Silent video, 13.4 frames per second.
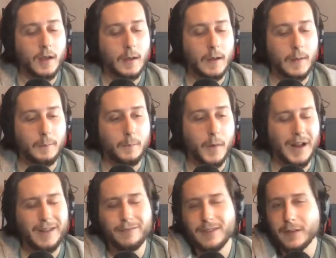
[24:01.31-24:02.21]

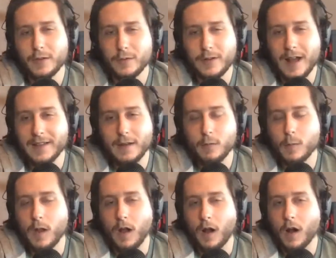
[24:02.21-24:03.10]
But if they do that, they
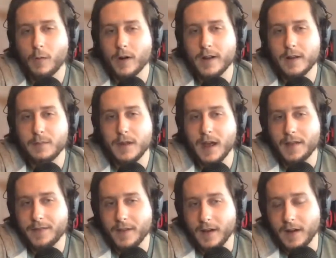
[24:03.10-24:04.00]
will already be
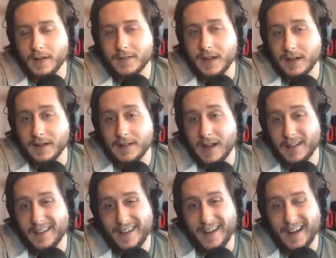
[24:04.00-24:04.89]
at technically
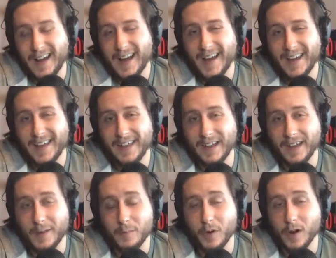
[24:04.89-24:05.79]
at high
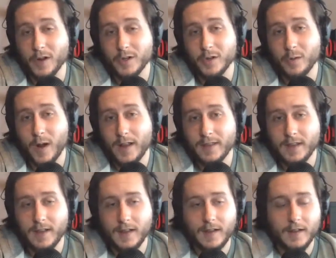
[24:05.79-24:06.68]
production rate.
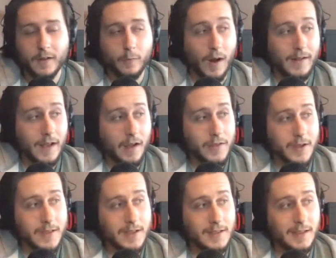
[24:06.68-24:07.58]
Right now,
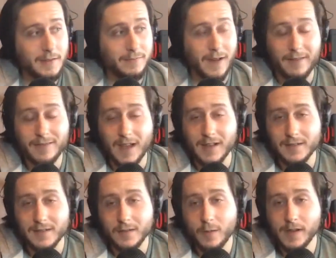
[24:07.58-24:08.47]
they think
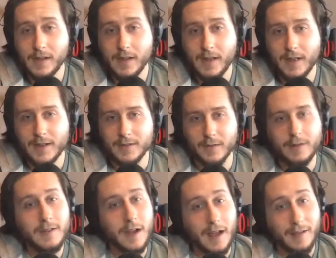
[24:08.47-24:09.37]
5,000 a week. So
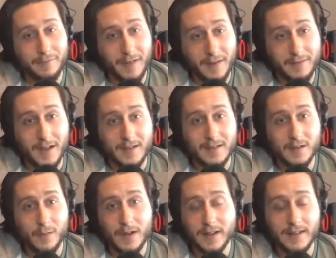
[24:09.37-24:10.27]
if they have 5,000
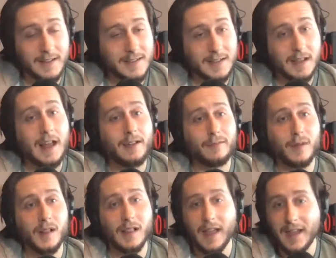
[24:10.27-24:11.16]
a week and they still have
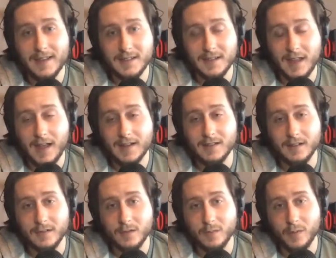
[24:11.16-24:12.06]
Model S and X
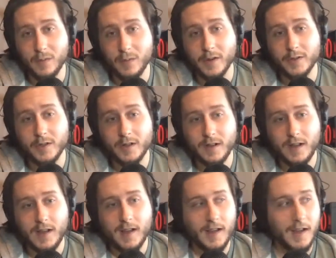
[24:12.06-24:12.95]
also in production,
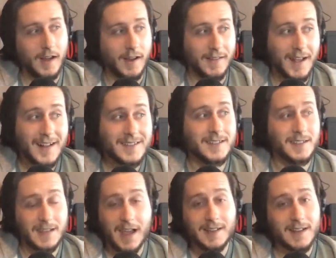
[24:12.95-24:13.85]

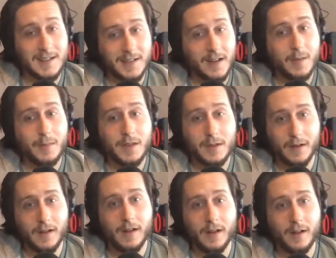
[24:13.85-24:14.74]
that's gonna be
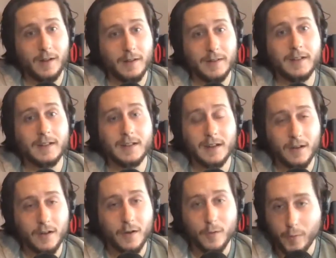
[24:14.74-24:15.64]
they're
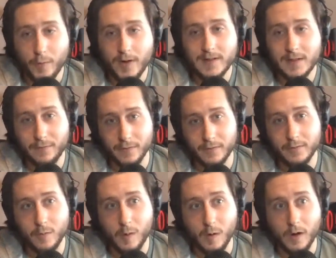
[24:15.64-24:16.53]
gonna go crazy for
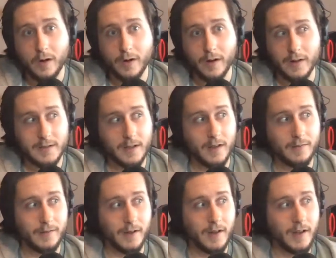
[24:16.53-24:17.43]
2 quarters
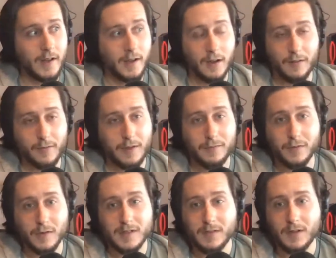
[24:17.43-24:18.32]
of the
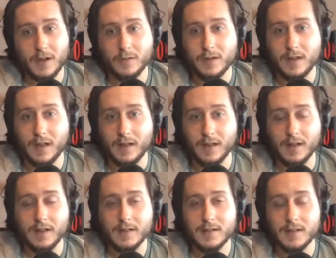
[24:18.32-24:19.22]
full
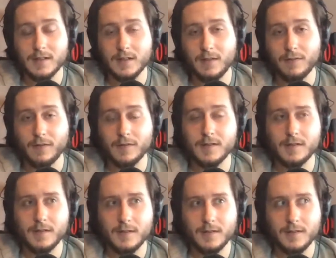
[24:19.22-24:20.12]

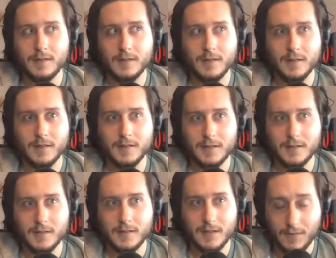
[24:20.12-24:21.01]

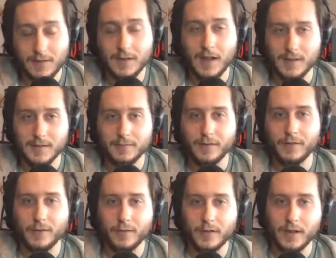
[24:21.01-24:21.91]

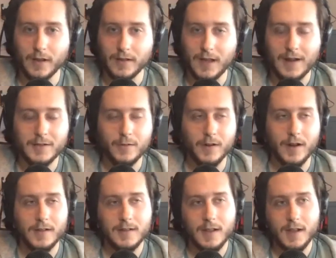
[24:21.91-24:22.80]
7,500 tax
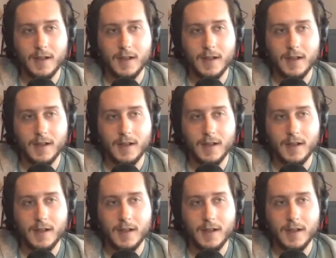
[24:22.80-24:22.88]
credits.